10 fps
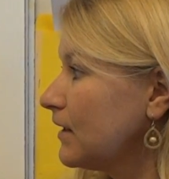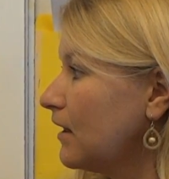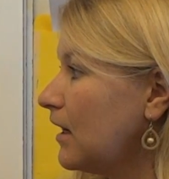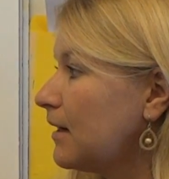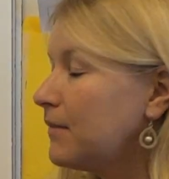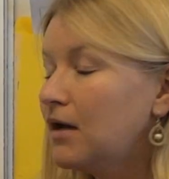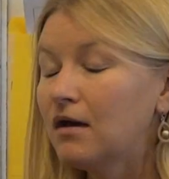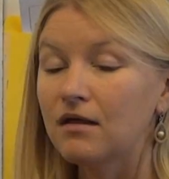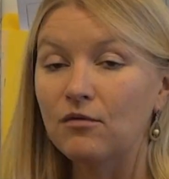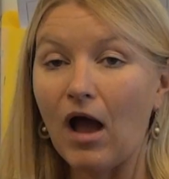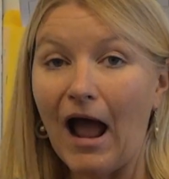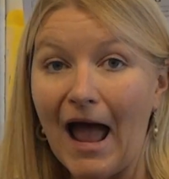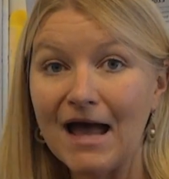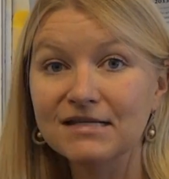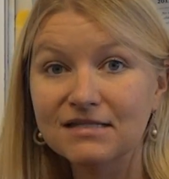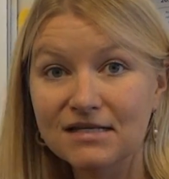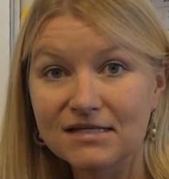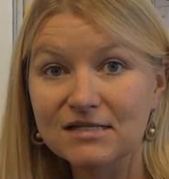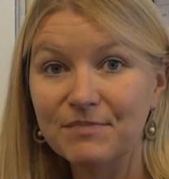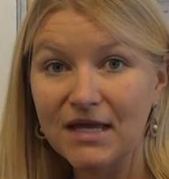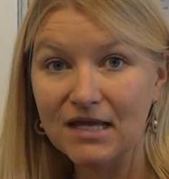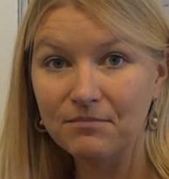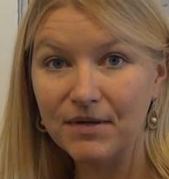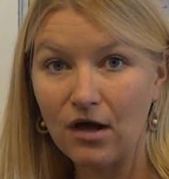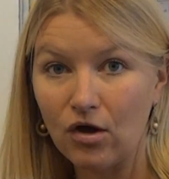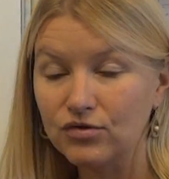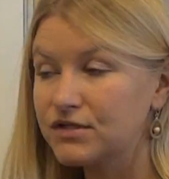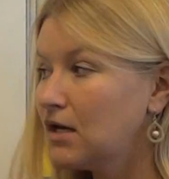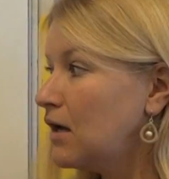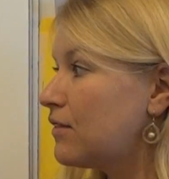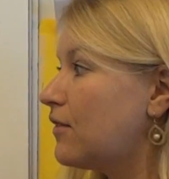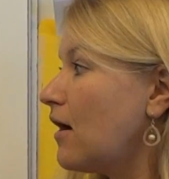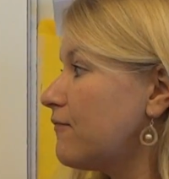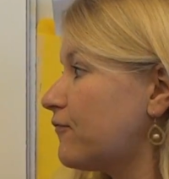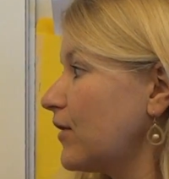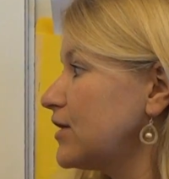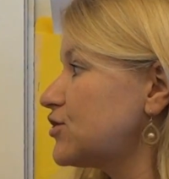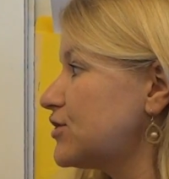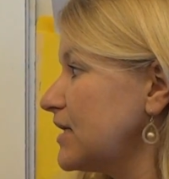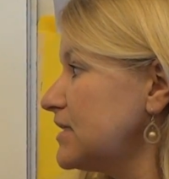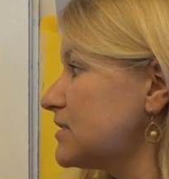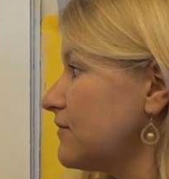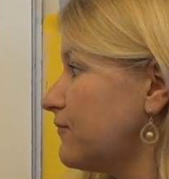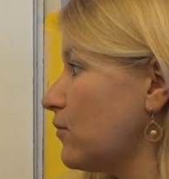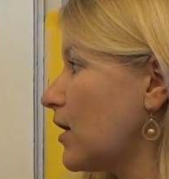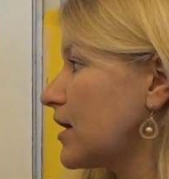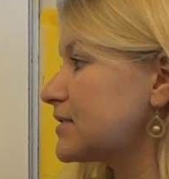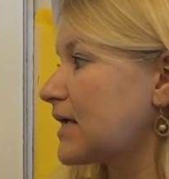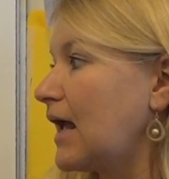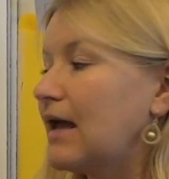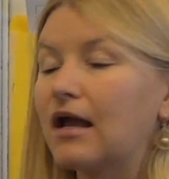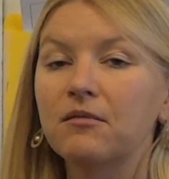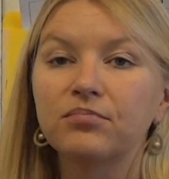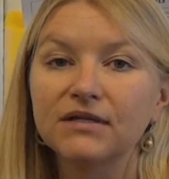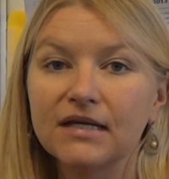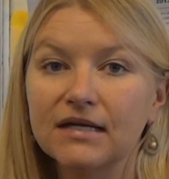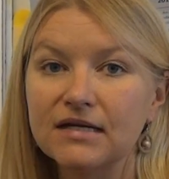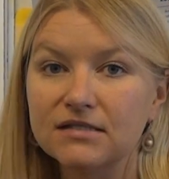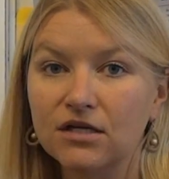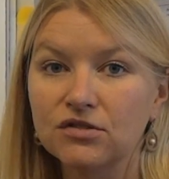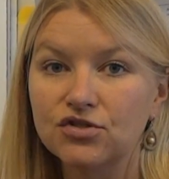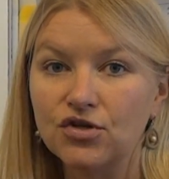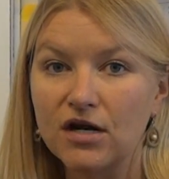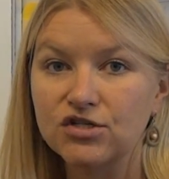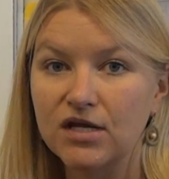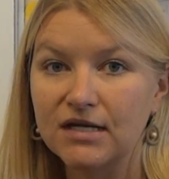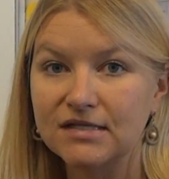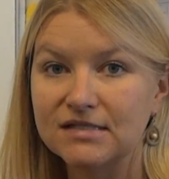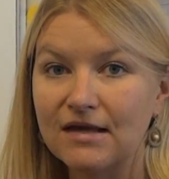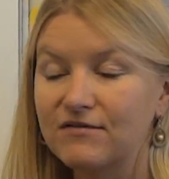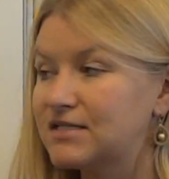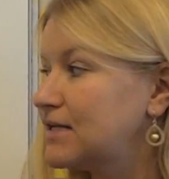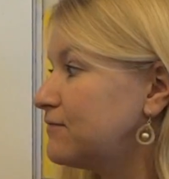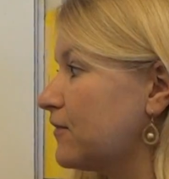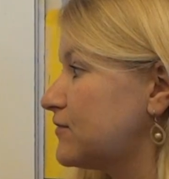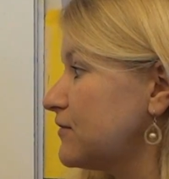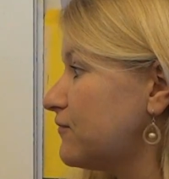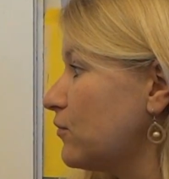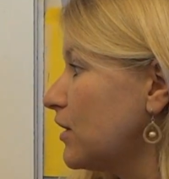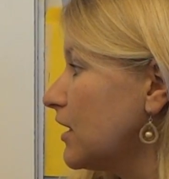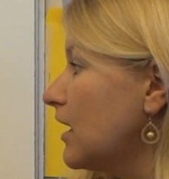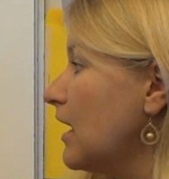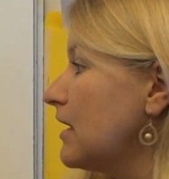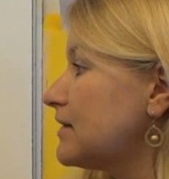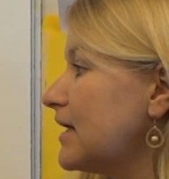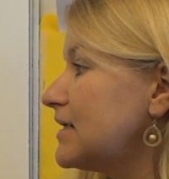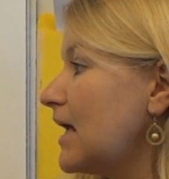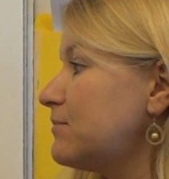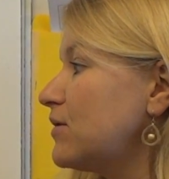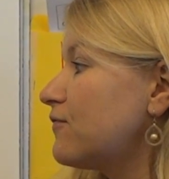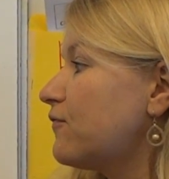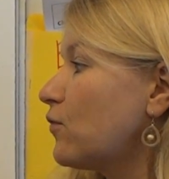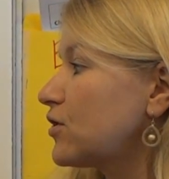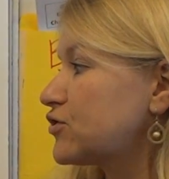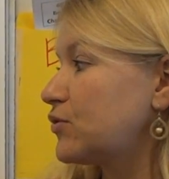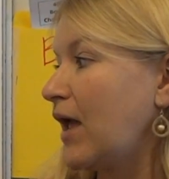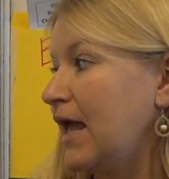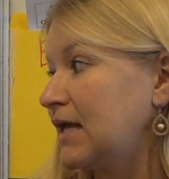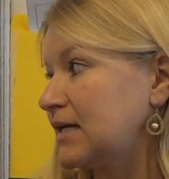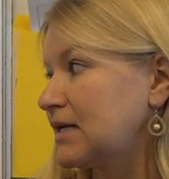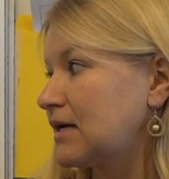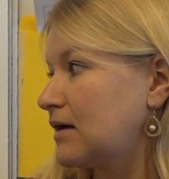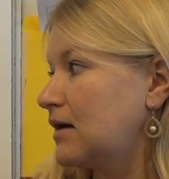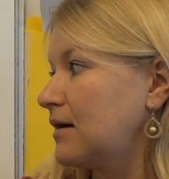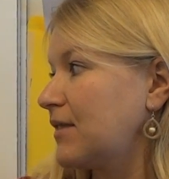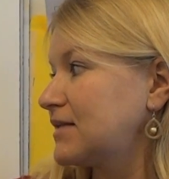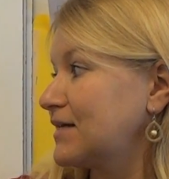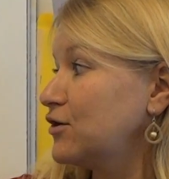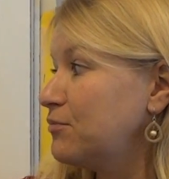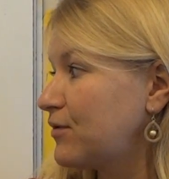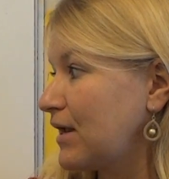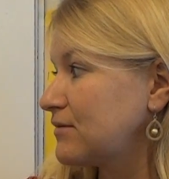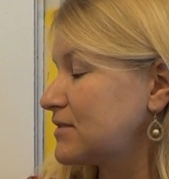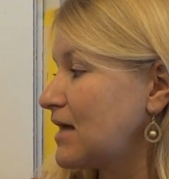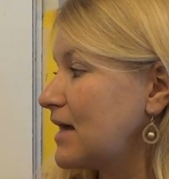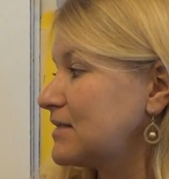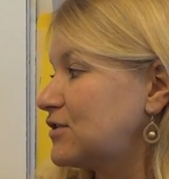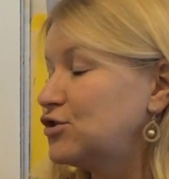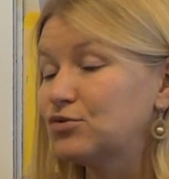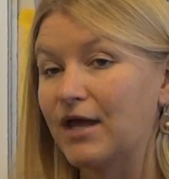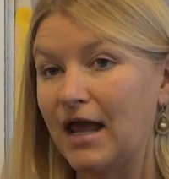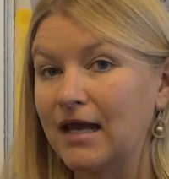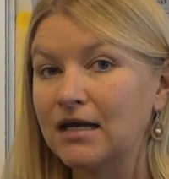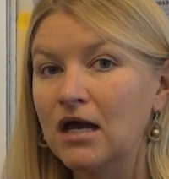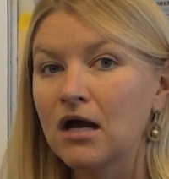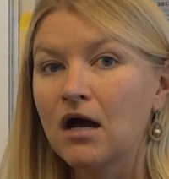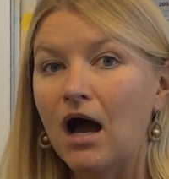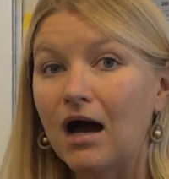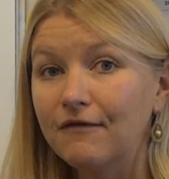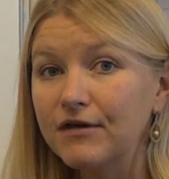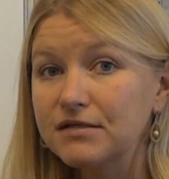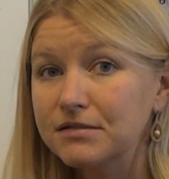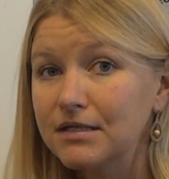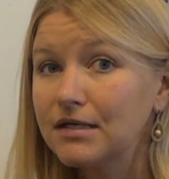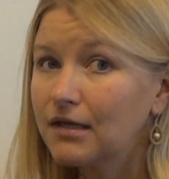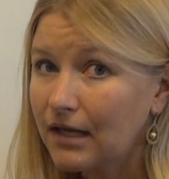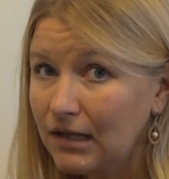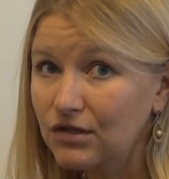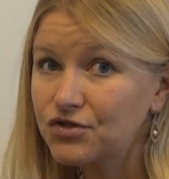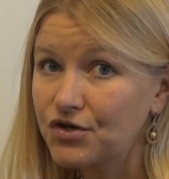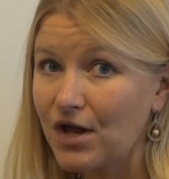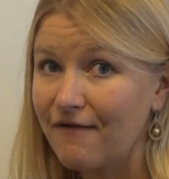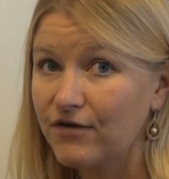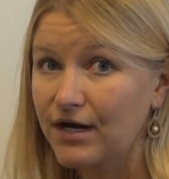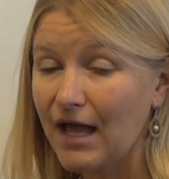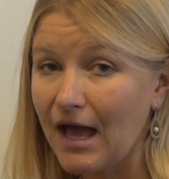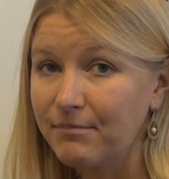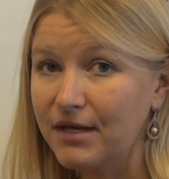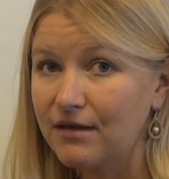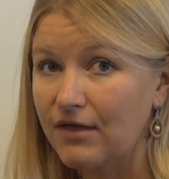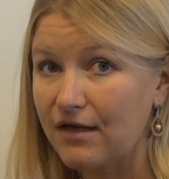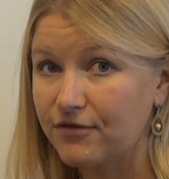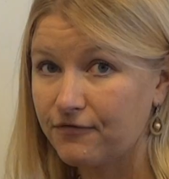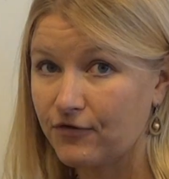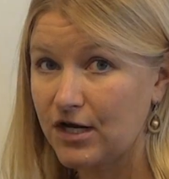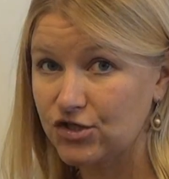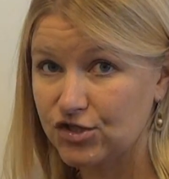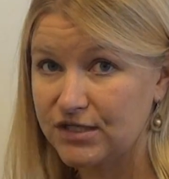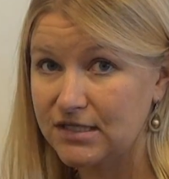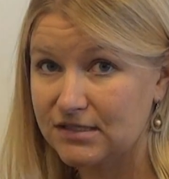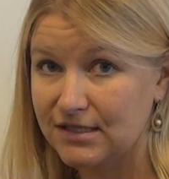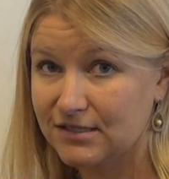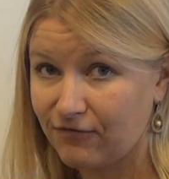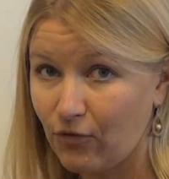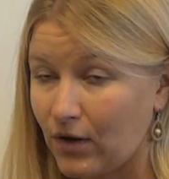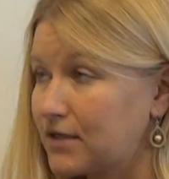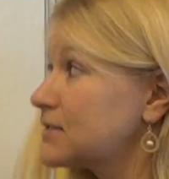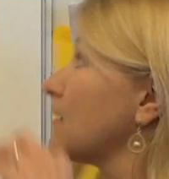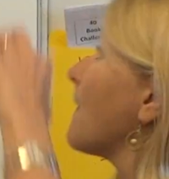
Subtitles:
As this is being built, the French seized the fort and completed its construction in 1754. They named it Fort Duquesne. That's how you pronounce that. It's Duquesne. Obviously, English are not very happy that the French seized this fort.